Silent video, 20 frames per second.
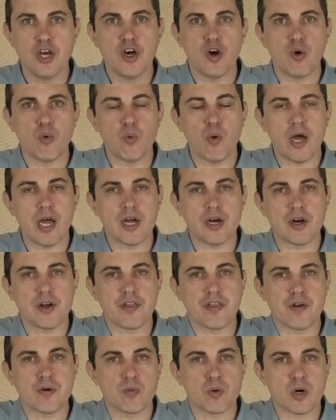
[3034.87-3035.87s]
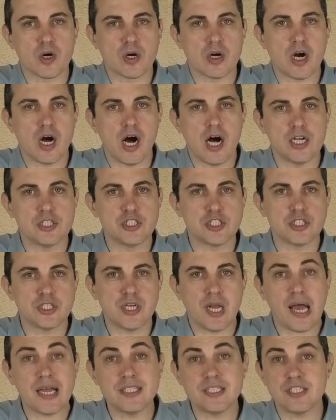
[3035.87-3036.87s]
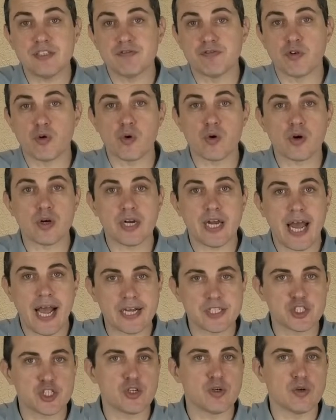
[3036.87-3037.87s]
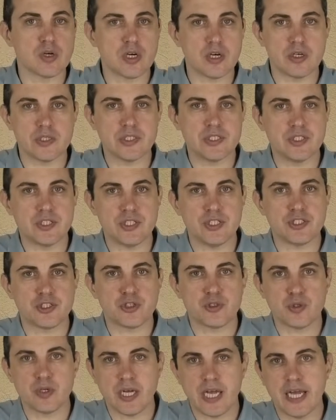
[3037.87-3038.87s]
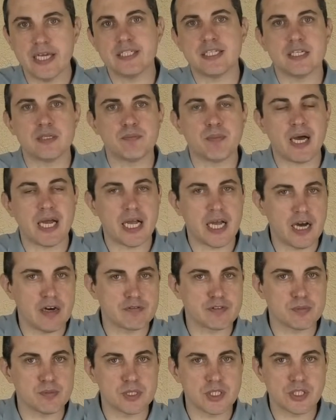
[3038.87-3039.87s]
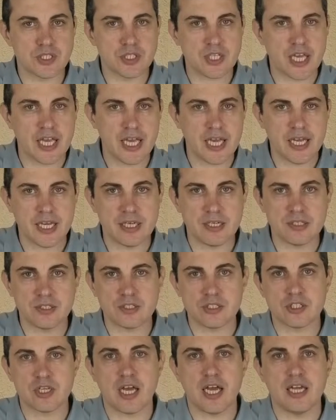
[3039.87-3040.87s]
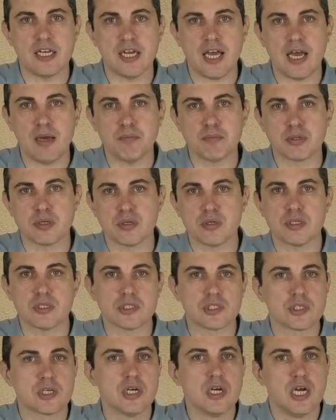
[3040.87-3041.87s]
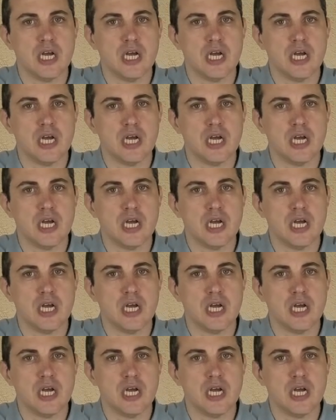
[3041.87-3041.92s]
where there were 194 national currencies created by governments, kings, and emperors,